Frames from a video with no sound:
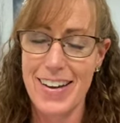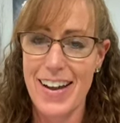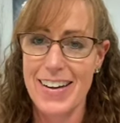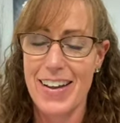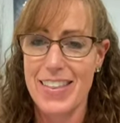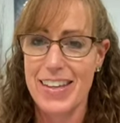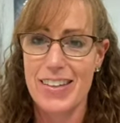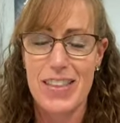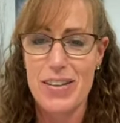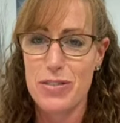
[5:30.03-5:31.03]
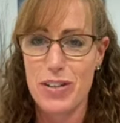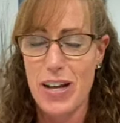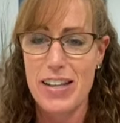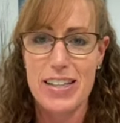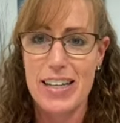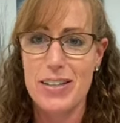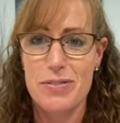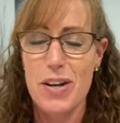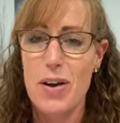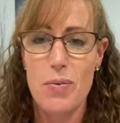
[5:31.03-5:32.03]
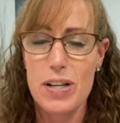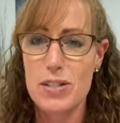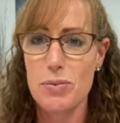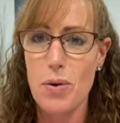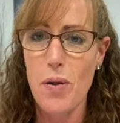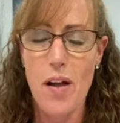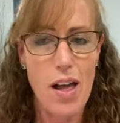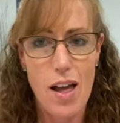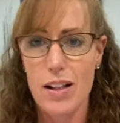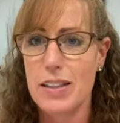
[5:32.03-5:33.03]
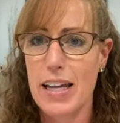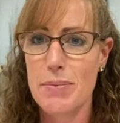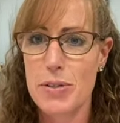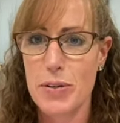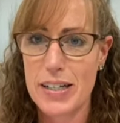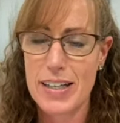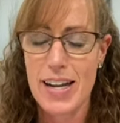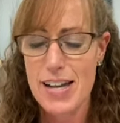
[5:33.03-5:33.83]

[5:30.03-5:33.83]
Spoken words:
And that how the kid wants to roll, let them do it.